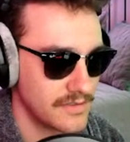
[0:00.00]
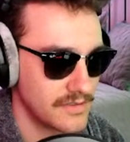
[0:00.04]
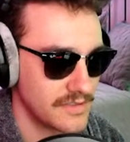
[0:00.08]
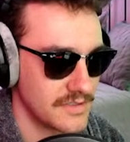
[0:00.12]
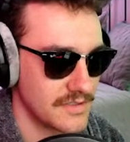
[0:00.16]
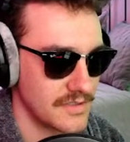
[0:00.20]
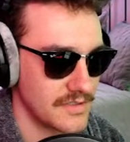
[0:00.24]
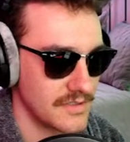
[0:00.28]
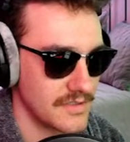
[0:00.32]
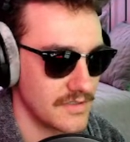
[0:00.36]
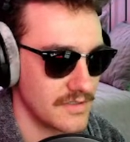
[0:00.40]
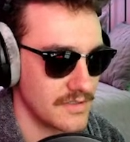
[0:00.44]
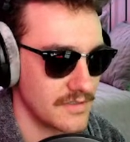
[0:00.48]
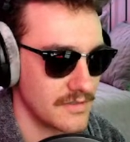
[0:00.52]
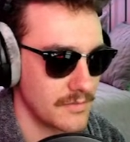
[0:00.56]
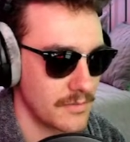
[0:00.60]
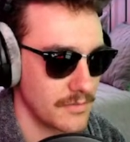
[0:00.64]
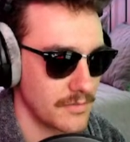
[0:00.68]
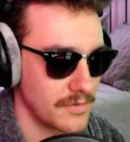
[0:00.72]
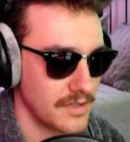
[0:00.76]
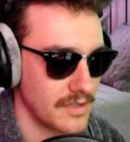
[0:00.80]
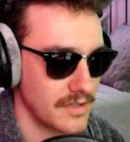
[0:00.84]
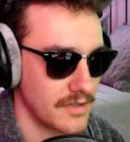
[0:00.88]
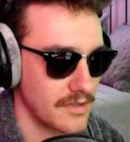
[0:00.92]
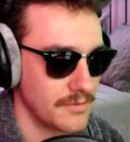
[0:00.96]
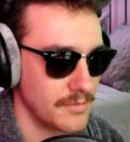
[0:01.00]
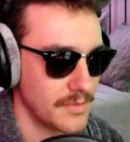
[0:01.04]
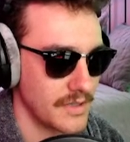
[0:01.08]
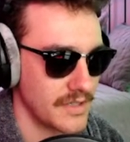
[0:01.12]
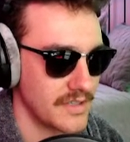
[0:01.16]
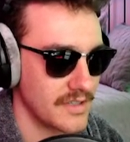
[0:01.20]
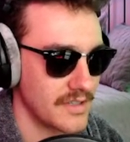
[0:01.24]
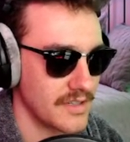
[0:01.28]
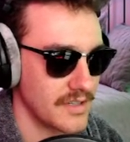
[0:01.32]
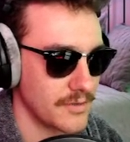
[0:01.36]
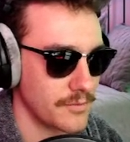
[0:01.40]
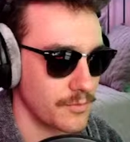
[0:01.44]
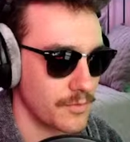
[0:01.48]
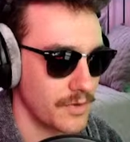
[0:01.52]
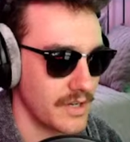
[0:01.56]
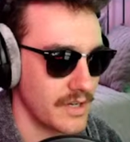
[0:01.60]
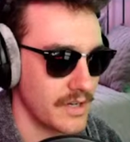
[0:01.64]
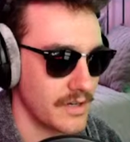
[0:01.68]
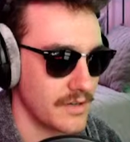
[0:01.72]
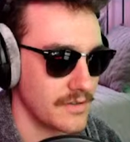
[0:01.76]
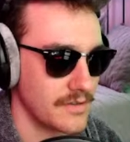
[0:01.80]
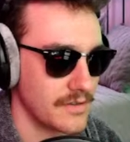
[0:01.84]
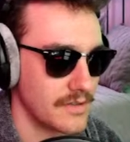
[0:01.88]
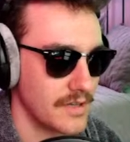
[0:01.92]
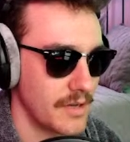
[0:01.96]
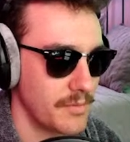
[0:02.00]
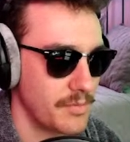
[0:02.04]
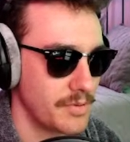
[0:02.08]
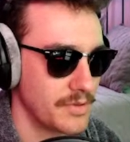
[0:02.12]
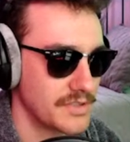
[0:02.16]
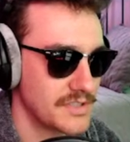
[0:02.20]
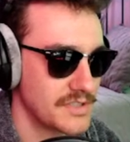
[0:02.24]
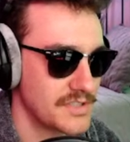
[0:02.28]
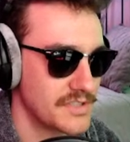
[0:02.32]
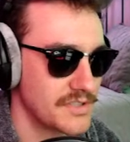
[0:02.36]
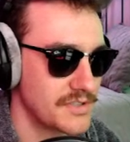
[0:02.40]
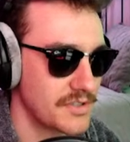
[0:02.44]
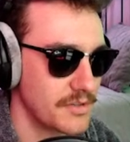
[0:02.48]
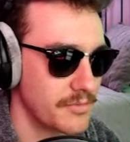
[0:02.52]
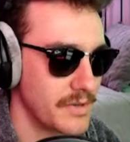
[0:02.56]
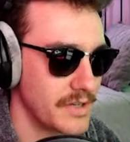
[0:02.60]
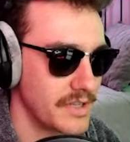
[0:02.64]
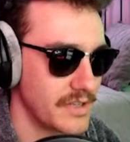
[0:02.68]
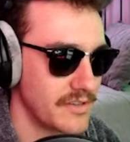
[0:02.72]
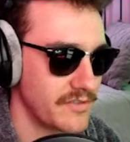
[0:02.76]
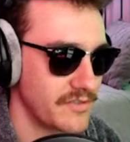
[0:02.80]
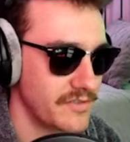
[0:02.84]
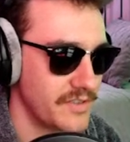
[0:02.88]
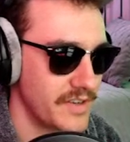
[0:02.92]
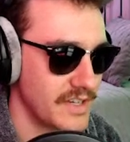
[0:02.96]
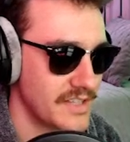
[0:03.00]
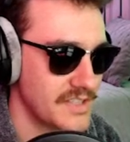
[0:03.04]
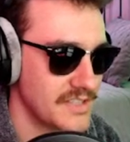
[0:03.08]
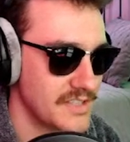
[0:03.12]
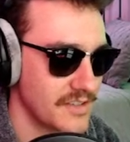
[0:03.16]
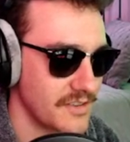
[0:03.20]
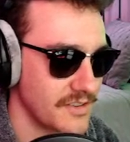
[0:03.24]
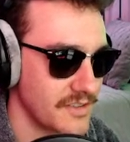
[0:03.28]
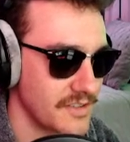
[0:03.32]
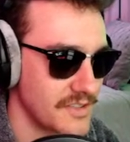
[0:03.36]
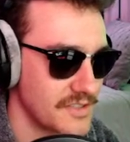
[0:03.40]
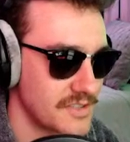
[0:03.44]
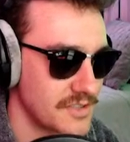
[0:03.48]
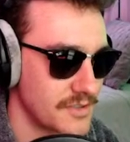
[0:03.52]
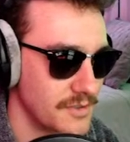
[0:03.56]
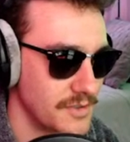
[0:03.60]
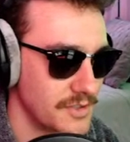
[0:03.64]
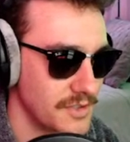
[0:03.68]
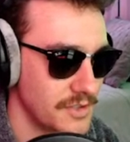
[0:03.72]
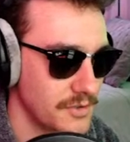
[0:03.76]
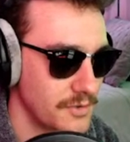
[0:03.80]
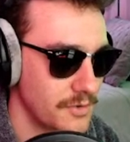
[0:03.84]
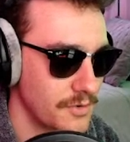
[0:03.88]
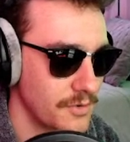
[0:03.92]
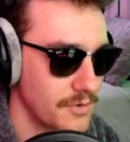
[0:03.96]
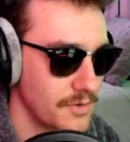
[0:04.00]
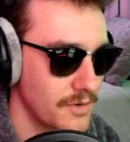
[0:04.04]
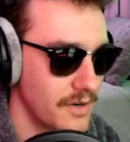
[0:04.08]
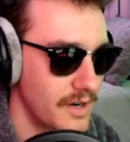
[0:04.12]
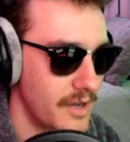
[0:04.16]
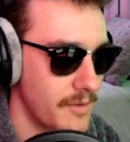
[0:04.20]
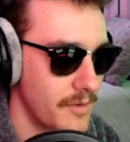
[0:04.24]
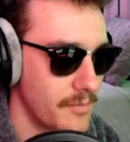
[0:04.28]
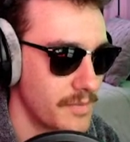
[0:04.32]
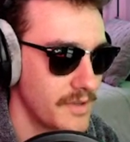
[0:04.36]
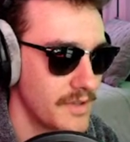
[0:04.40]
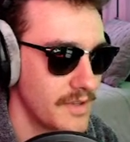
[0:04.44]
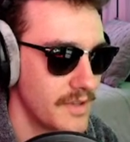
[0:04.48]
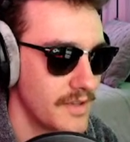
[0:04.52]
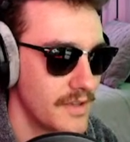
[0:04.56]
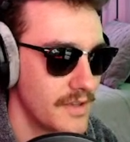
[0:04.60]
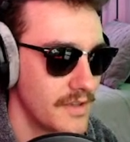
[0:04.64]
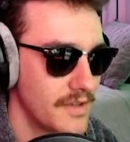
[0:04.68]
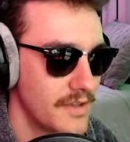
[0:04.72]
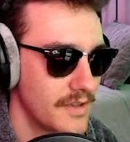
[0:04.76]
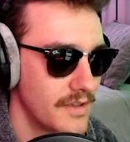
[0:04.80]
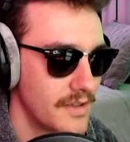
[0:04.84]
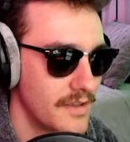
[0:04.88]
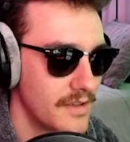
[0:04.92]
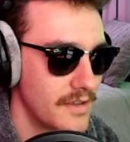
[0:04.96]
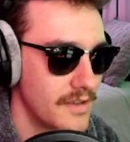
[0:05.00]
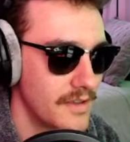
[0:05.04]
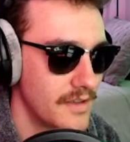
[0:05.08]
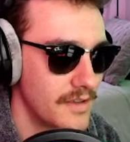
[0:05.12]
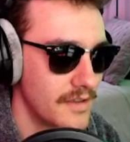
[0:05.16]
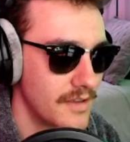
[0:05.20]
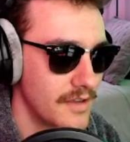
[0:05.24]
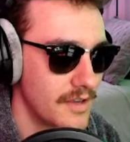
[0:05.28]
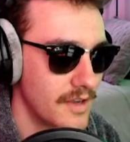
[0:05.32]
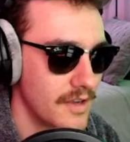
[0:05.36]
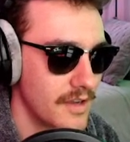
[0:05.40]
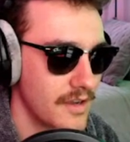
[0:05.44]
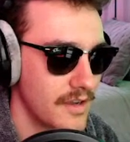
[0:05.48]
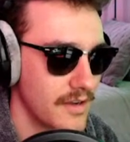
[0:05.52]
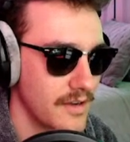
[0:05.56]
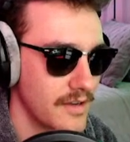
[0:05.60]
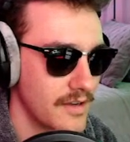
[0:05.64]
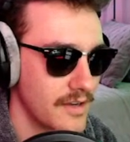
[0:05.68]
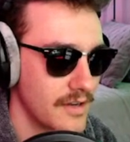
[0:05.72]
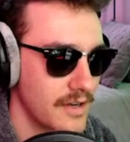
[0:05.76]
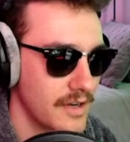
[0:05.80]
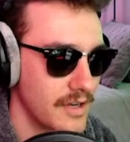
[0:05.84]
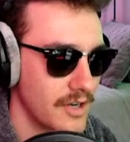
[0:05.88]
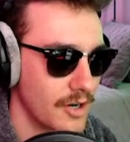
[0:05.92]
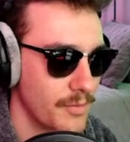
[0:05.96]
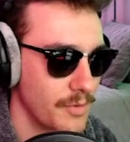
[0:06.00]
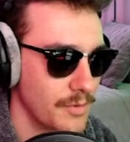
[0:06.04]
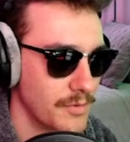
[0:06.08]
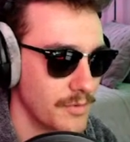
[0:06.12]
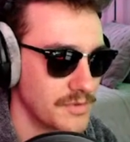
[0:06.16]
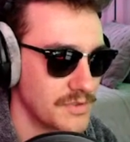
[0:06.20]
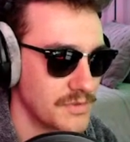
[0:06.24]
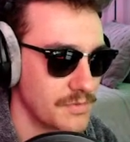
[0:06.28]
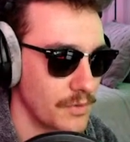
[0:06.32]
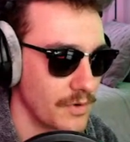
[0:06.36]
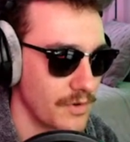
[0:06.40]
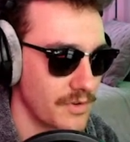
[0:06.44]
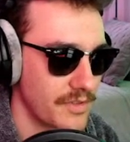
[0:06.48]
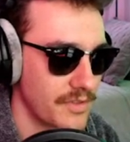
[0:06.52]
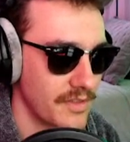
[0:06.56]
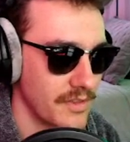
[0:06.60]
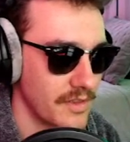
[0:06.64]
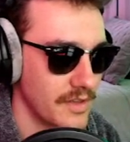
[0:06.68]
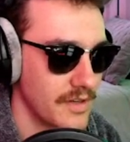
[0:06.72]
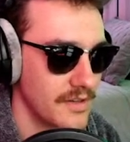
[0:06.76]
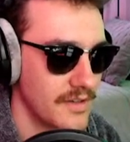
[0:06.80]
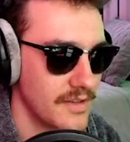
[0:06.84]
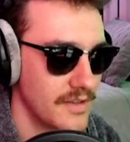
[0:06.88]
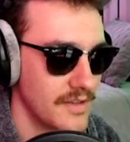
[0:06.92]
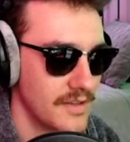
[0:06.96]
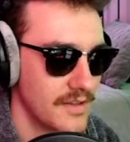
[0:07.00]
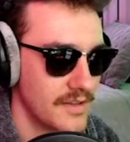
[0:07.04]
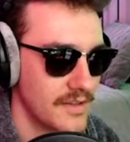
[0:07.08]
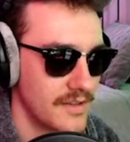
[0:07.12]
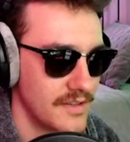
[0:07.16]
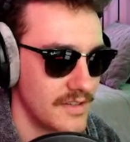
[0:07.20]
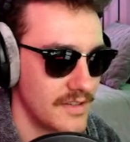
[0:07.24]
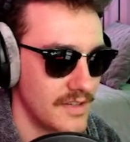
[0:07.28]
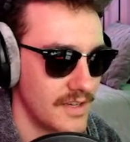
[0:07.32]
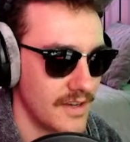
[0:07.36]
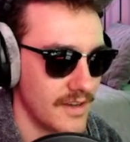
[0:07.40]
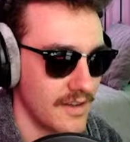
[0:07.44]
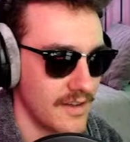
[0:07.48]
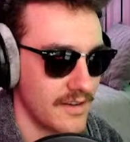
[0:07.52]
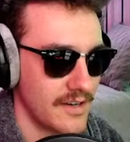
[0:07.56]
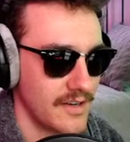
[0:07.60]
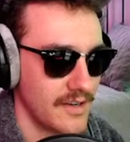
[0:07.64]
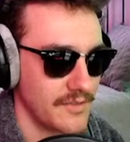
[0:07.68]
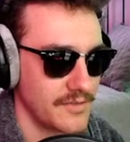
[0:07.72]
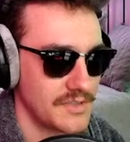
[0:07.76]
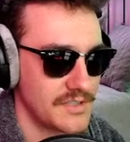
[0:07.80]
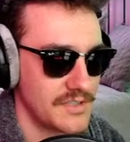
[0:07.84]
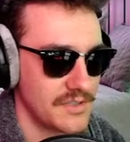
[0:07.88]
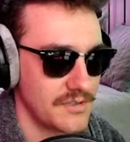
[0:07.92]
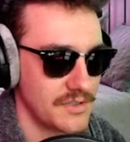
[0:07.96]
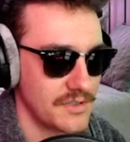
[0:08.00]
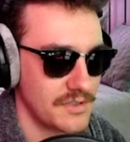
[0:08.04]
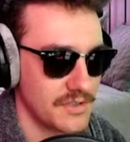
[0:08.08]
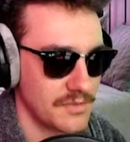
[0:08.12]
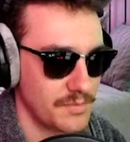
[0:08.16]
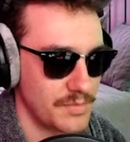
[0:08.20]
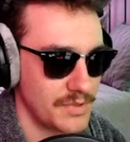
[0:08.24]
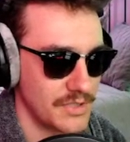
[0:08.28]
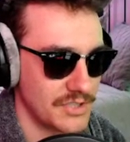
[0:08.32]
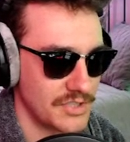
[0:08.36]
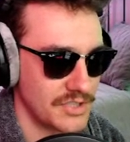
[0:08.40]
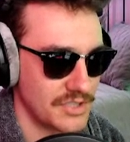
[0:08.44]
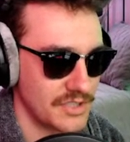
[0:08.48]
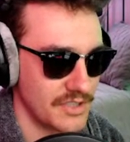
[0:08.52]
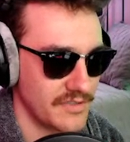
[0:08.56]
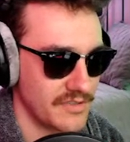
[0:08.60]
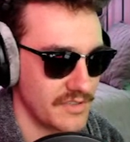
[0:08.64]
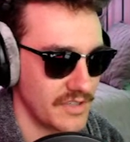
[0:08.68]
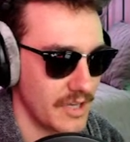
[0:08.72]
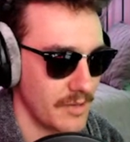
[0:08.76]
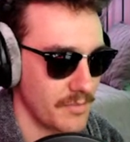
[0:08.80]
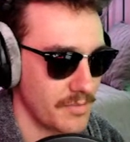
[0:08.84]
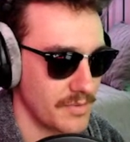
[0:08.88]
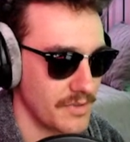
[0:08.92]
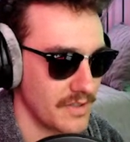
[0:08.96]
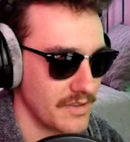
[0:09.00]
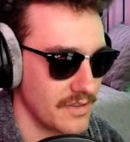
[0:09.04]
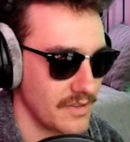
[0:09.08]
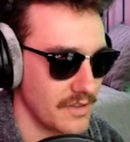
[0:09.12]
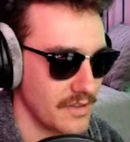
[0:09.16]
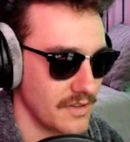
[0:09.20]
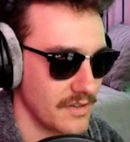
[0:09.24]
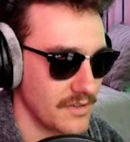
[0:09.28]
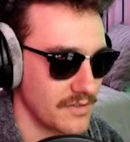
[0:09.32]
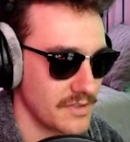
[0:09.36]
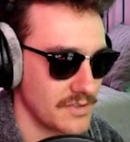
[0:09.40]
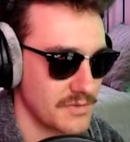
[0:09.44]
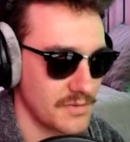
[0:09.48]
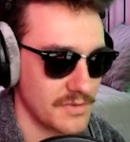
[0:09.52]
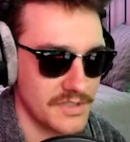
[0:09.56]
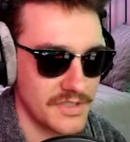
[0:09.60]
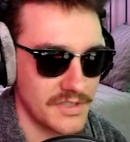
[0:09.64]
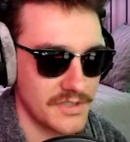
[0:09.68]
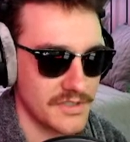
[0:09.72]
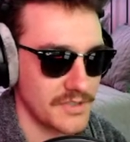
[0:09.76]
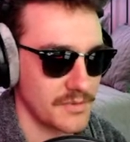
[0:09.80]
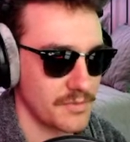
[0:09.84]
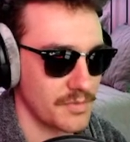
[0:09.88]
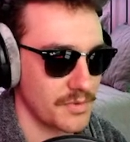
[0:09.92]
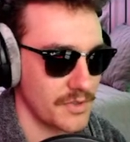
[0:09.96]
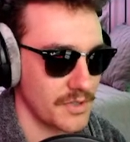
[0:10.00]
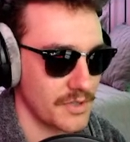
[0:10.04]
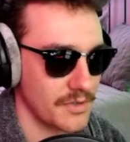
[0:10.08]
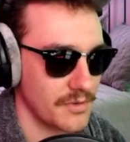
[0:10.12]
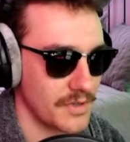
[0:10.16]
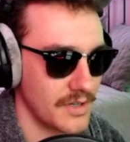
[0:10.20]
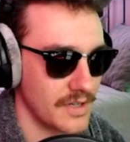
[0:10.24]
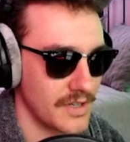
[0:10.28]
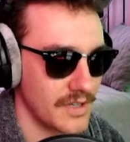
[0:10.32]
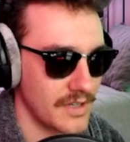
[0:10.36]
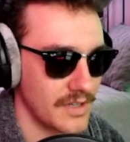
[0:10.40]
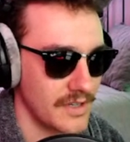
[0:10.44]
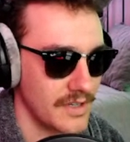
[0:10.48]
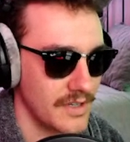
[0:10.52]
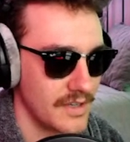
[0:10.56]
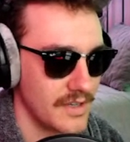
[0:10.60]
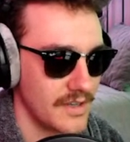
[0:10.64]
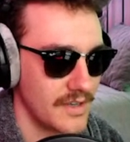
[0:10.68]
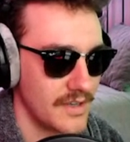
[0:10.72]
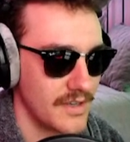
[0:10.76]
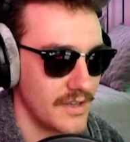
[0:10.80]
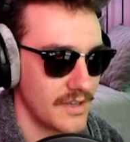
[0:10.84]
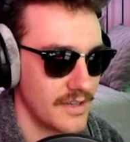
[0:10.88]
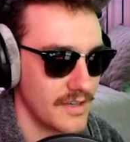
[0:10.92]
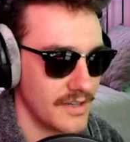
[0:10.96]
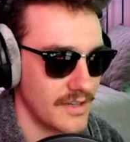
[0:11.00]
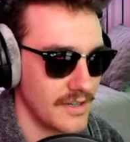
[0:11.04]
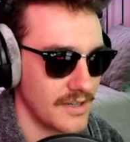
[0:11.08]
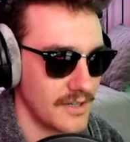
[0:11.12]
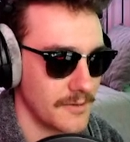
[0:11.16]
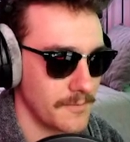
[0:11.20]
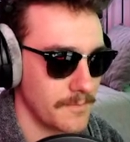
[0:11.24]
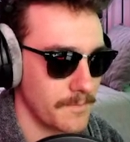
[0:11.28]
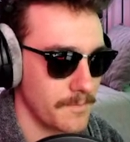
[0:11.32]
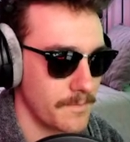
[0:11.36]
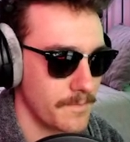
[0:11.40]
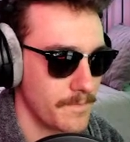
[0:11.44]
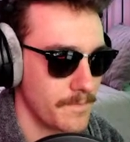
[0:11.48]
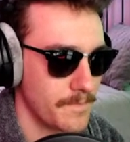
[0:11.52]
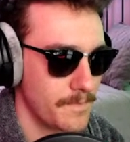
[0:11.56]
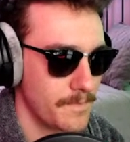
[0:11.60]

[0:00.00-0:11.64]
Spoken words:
Let's see. Oh my god, wow. I put so many effects on this. Holy crap. I hope it was worth it. Yeah, obviously there's a pitch shift happening there. This one's also pretty quiet. There